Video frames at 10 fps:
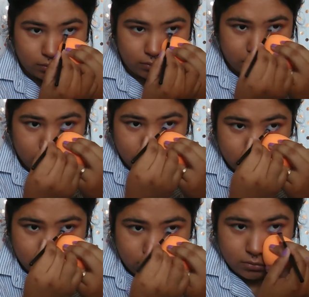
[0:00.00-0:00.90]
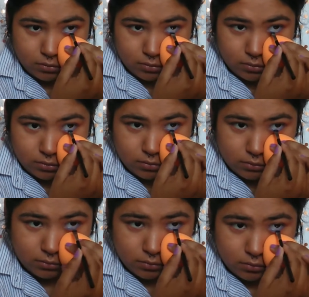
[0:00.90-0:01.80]
today we're going to be using
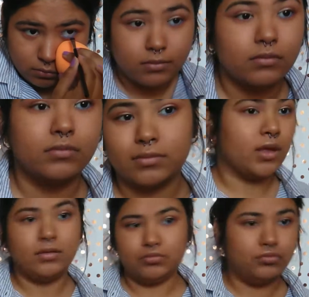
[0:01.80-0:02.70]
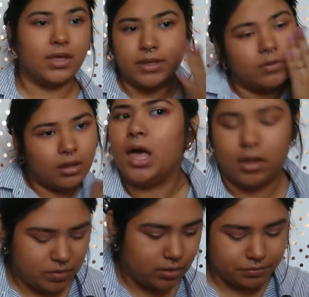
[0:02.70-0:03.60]
the NYX Ultimate
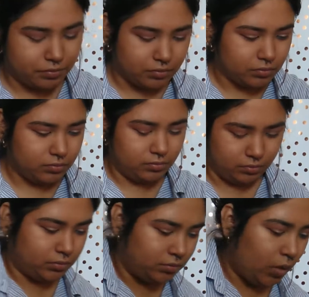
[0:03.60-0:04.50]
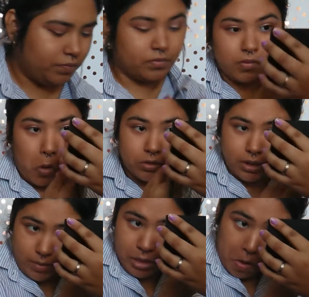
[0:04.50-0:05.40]
Eyeshadow Palette.
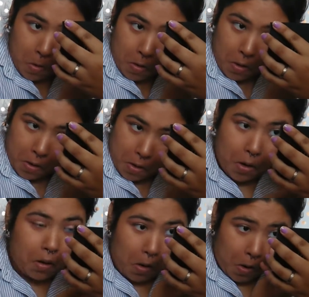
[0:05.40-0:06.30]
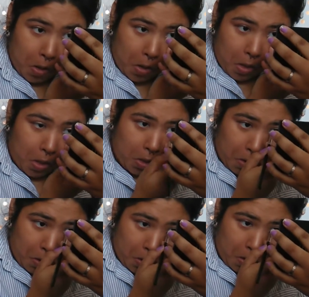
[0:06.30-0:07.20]
It's the colorful one, and
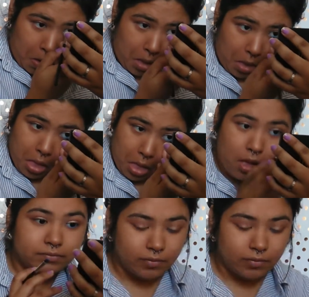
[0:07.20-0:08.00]
we're going to be using the